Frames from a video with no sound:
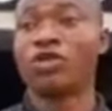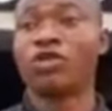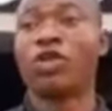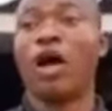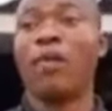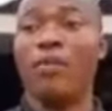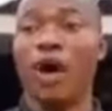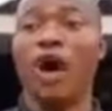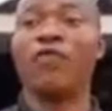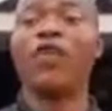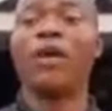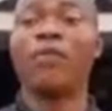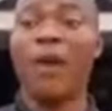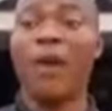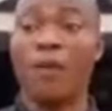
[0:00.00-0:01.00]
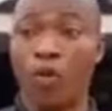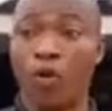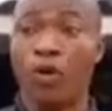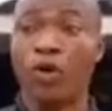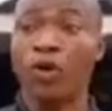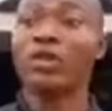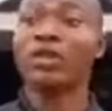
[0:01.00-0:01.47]
Some of the
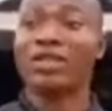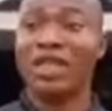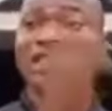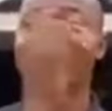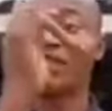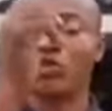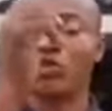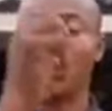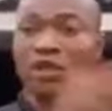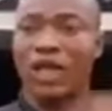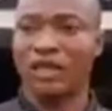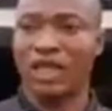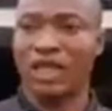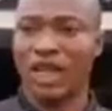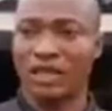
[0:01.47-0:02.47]
people, since 2000,